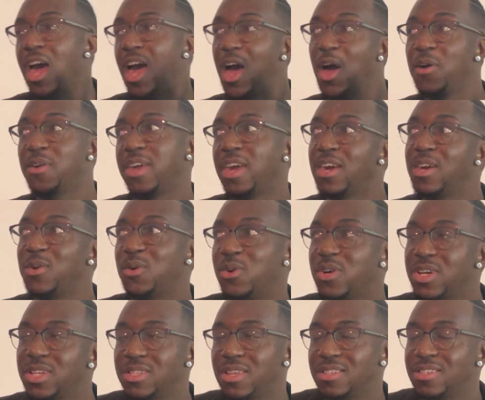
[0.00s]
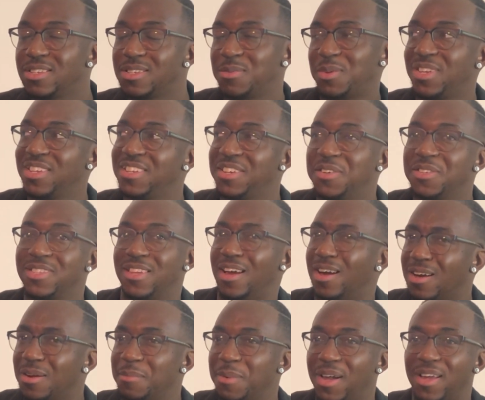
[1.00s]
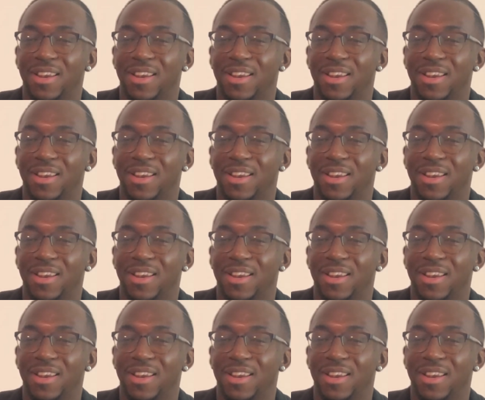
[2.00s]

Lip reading: okay, cool, because I just want to, talk about